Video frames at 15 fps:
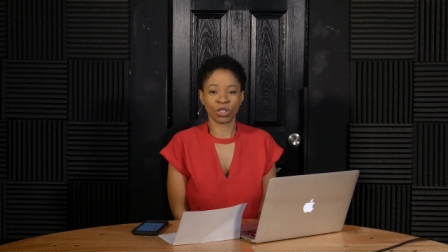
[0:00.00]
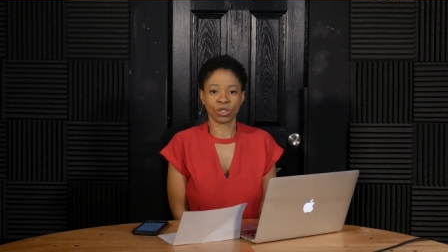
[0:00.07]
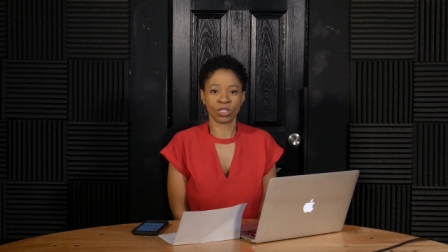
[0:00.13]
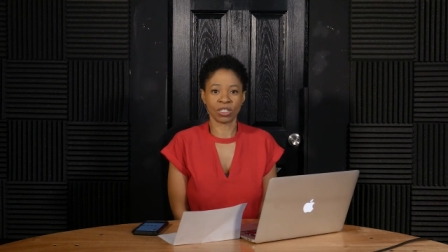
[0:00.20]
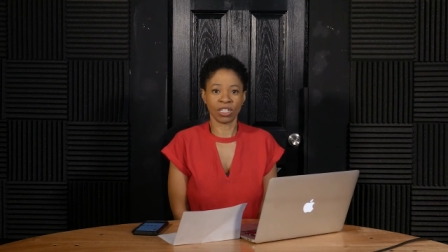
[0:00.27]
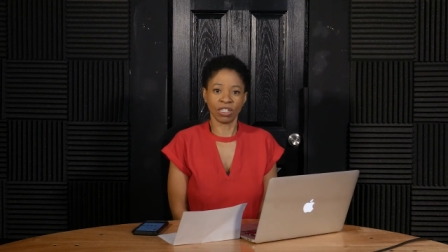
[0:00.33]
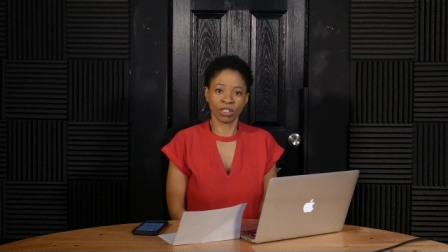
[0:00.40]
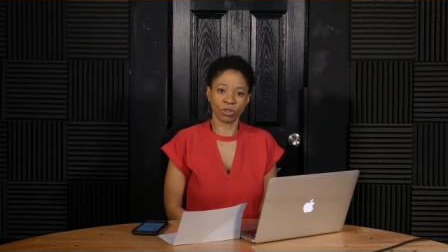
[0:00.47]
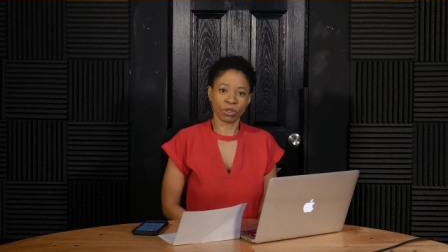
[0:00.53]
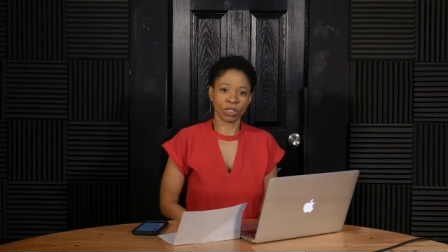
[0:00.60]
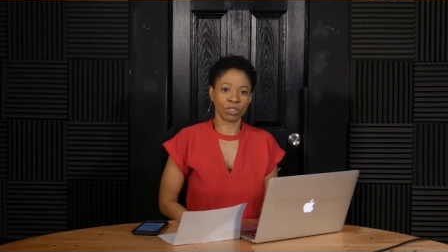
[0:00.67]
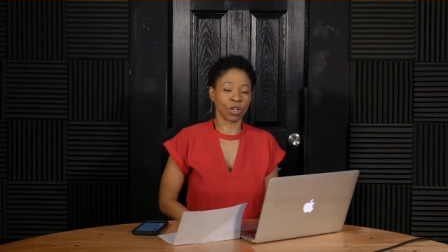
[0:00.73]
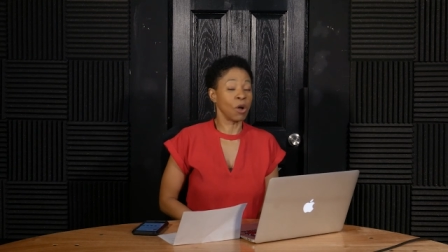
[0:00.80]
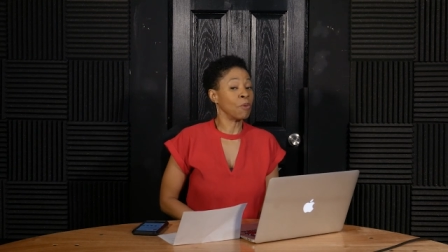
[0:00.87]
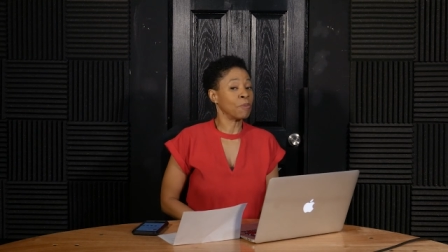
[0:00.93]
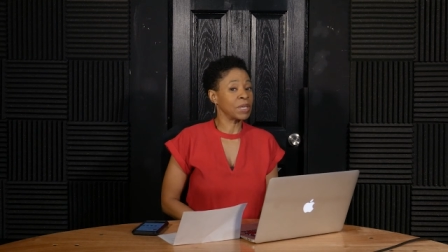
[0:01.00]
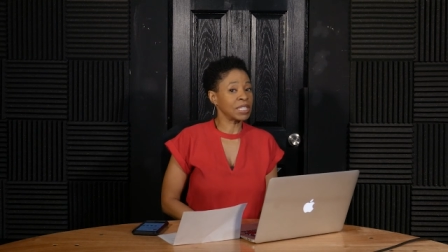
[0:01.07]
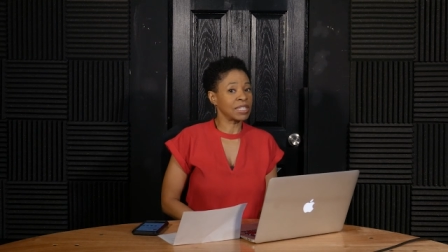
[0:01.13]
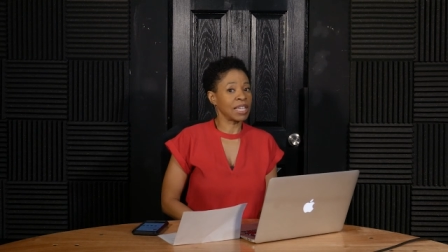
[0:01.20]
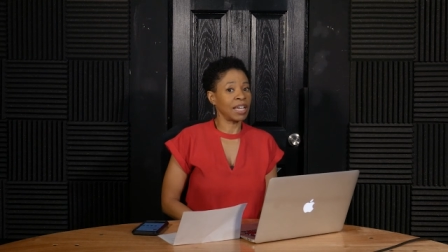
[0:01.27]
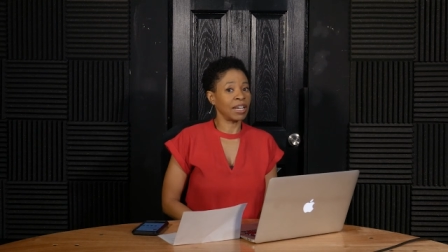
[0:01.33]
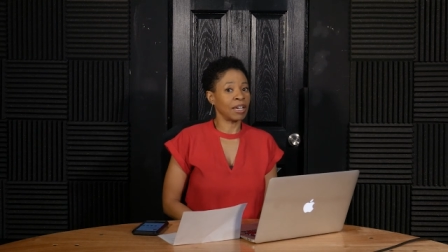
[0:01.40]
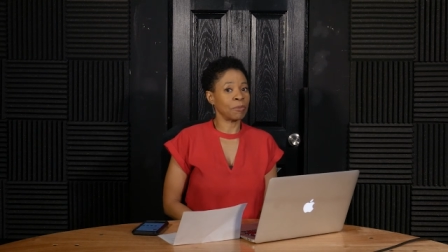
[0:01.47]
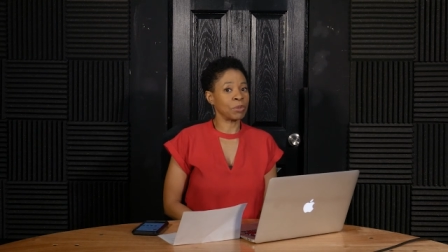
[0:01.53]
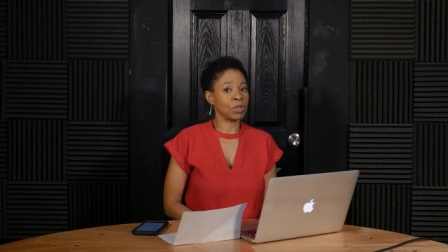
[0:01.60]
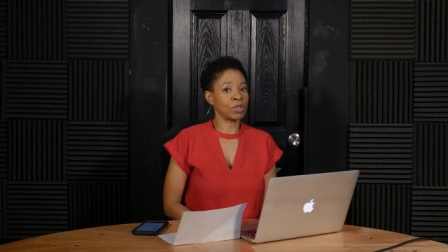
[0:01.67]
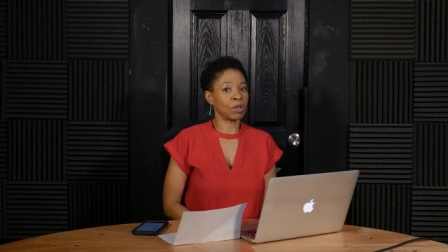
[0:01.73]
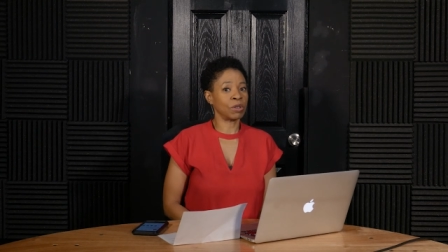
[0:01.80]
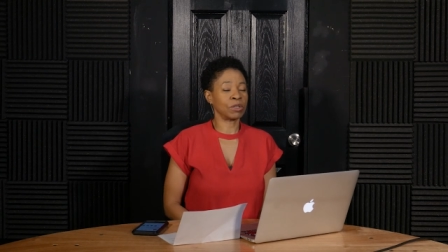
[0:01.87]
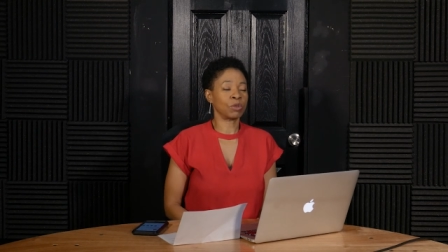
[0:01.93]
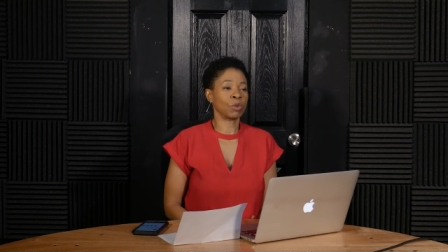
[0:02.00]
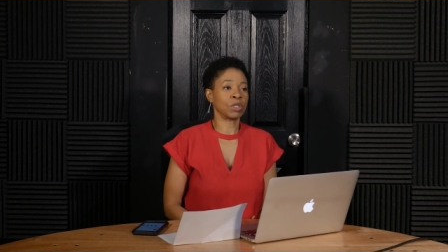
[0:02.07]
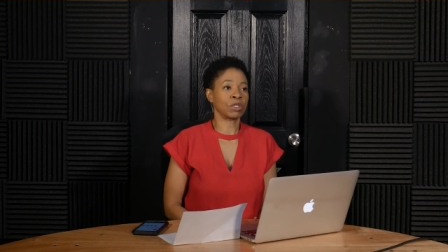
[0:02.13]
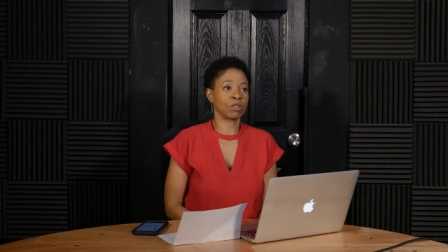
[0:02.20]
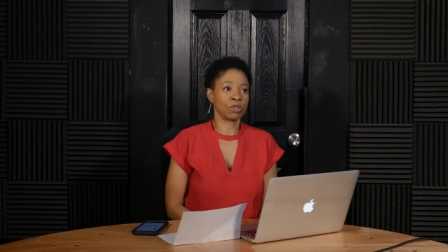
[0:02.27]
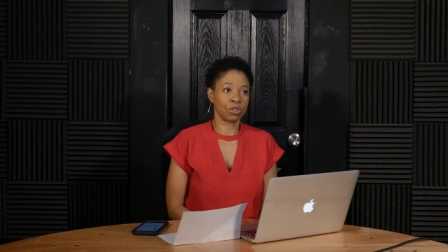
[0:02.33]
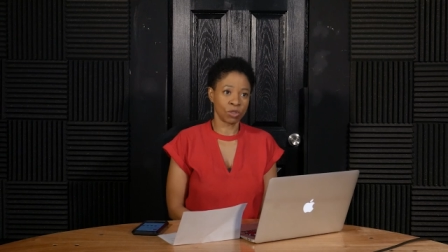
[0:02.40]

Christina Greer. Don't miss that episode. It's with